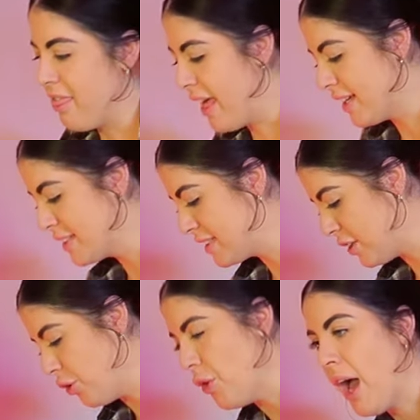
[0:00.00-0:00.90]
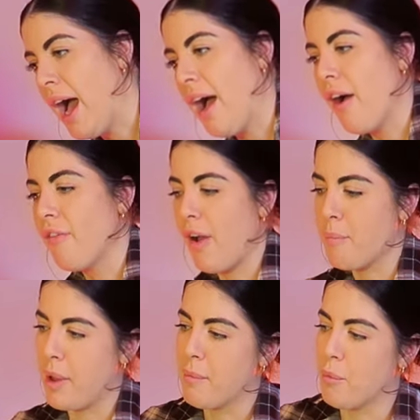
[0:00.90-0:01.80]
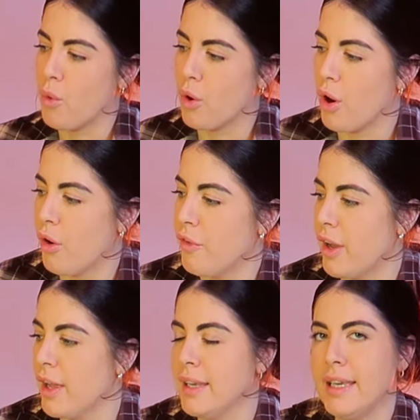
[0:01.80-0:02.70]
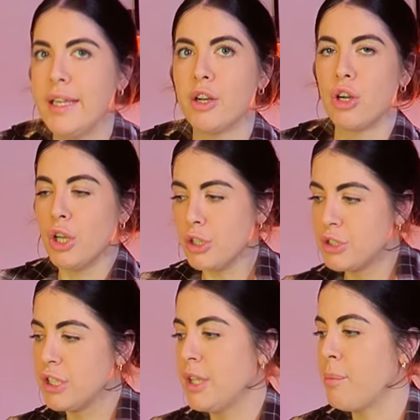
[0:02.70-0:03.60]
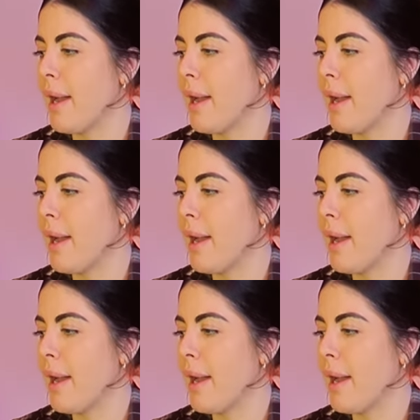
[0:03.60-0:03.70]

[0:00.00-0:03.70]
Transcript: this you have a bit more of a neater look to the